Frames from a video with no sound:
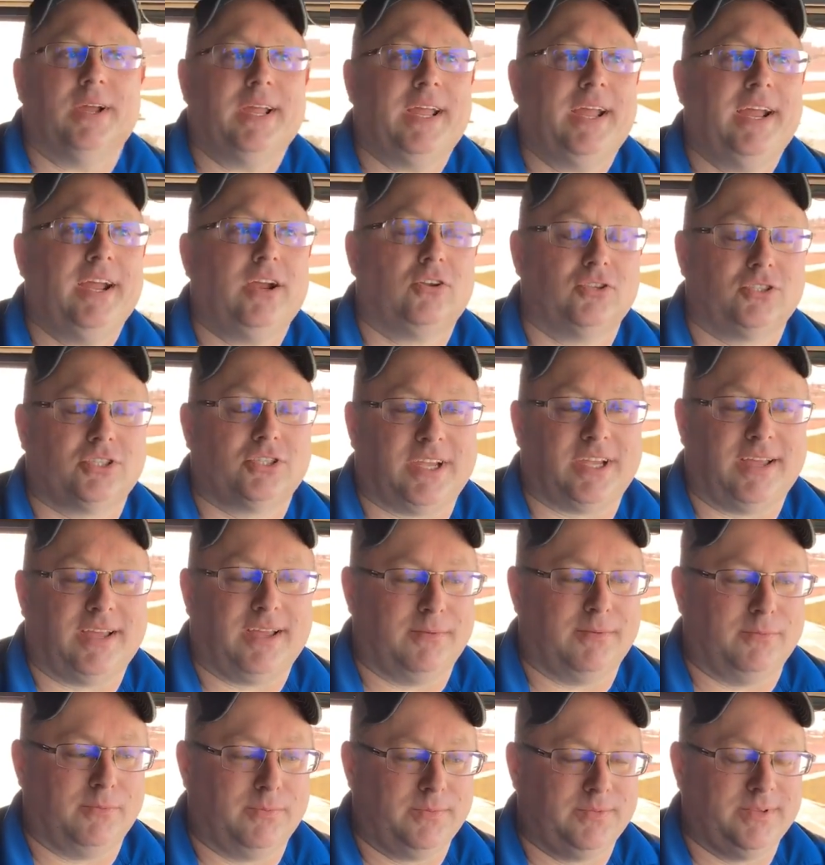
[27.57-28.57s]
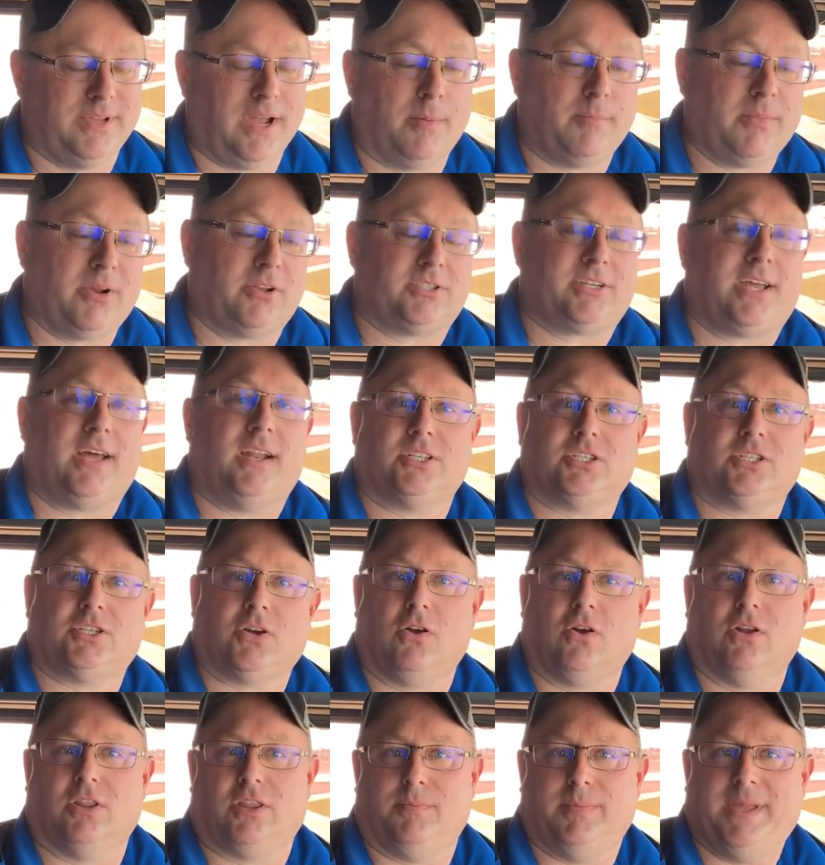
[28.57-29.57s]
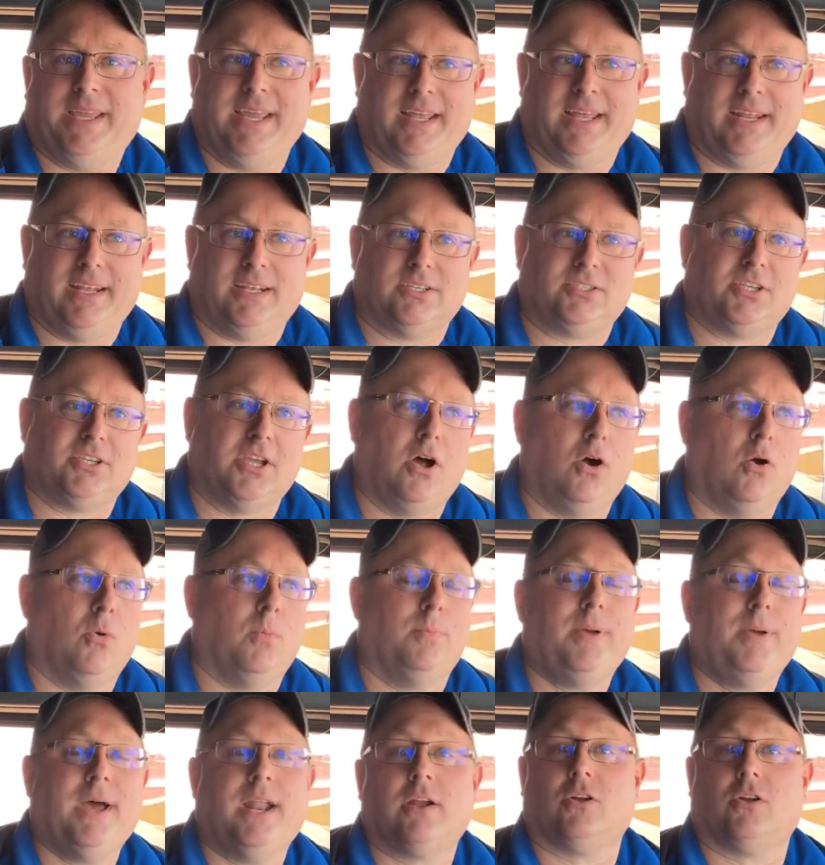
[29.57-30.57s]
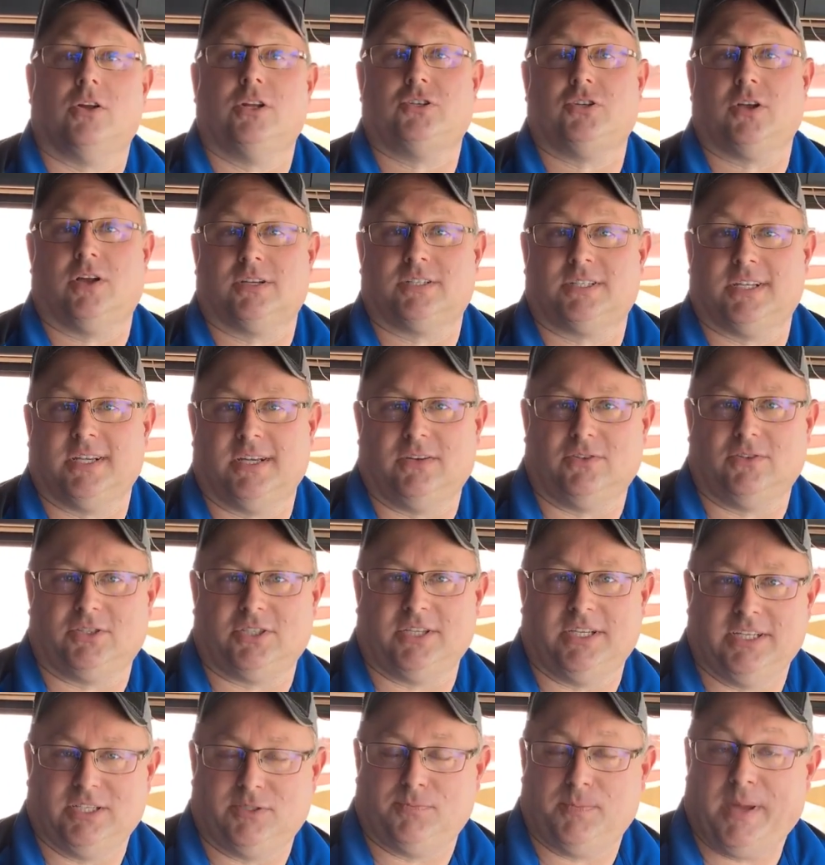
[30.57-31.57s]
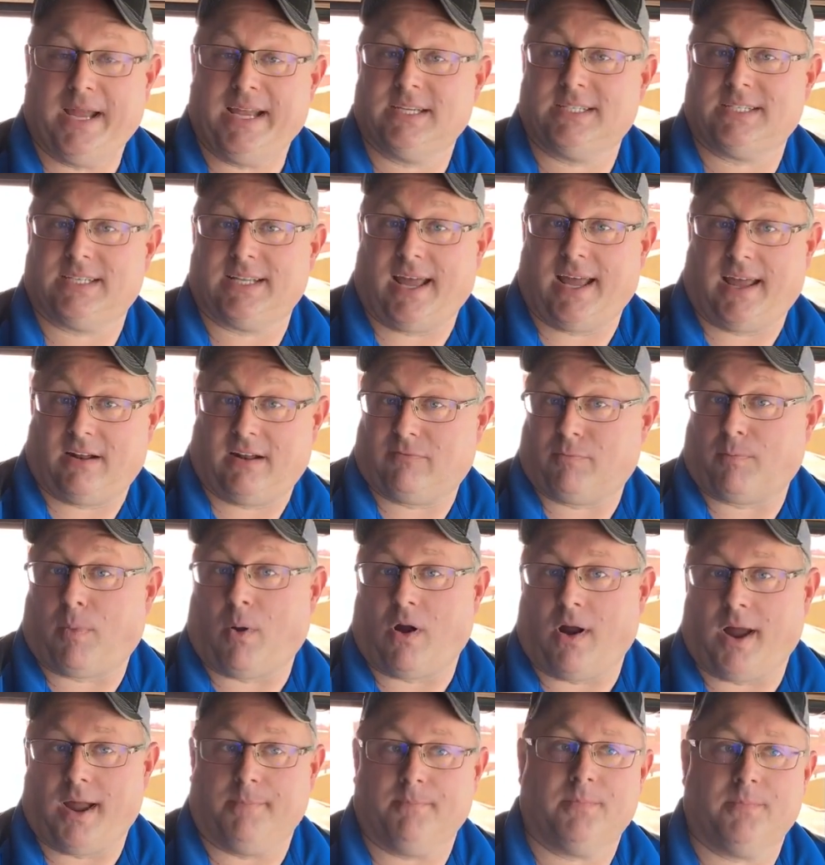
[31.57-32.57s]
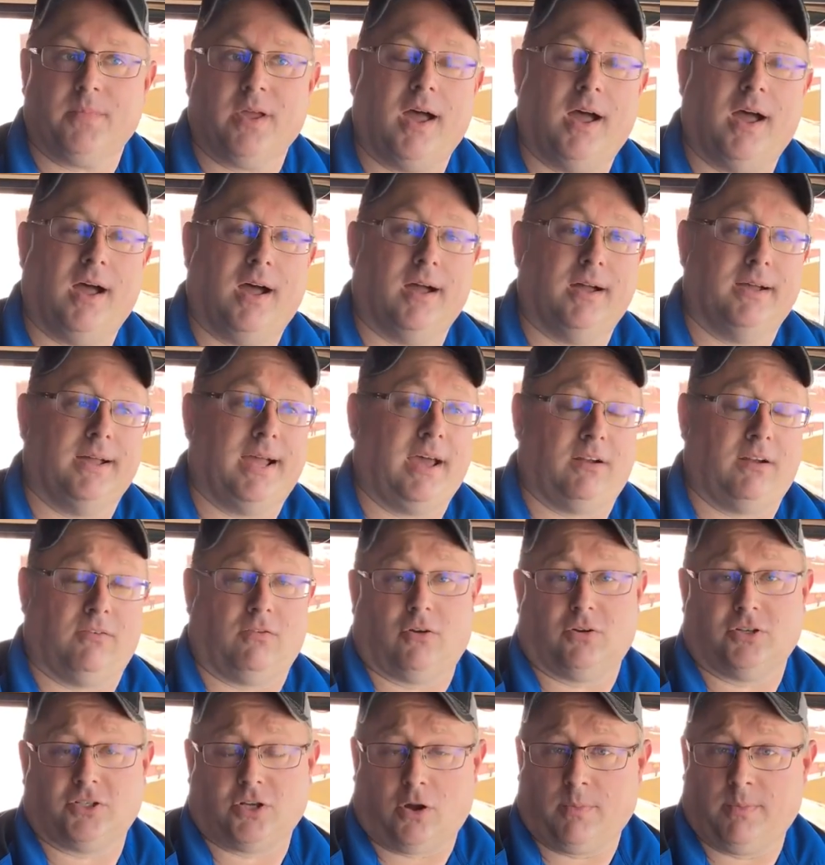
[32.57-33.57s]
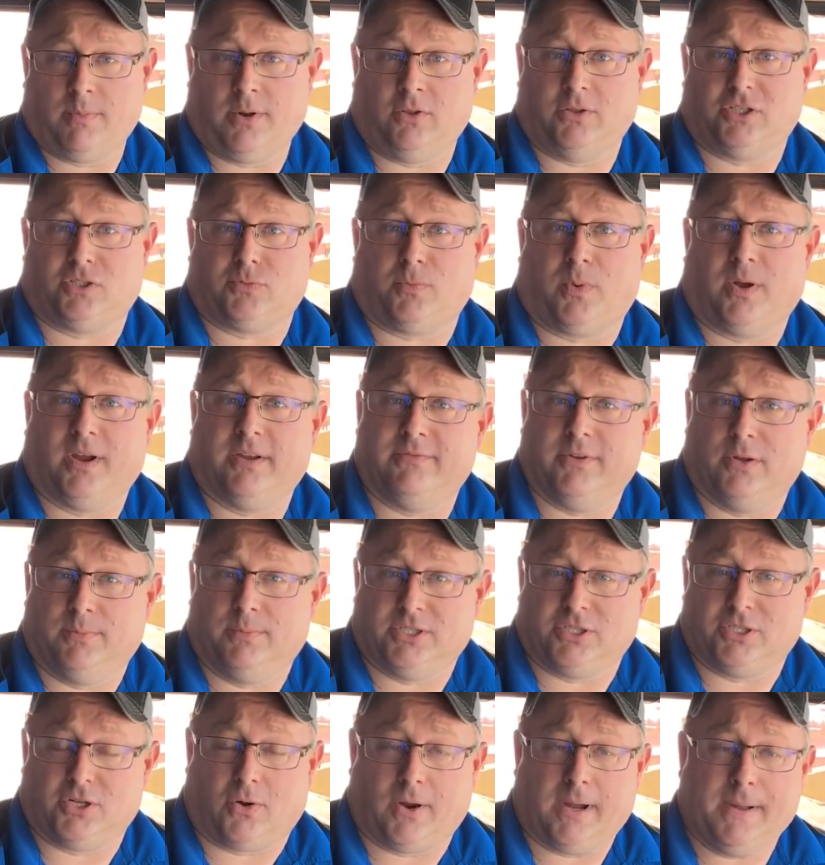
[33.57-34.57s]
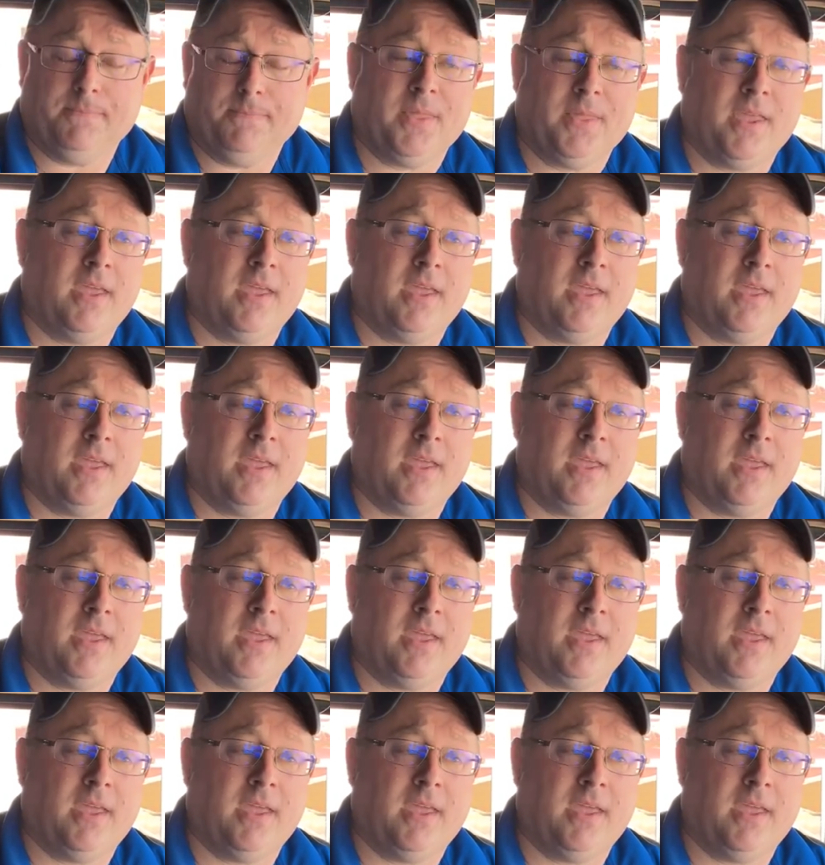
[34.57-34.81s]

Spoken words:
I'm going to kind of start at the beginning. So Pedigree Truck Sales is based out of Prime, out of our terminal in Springfield, Missouri.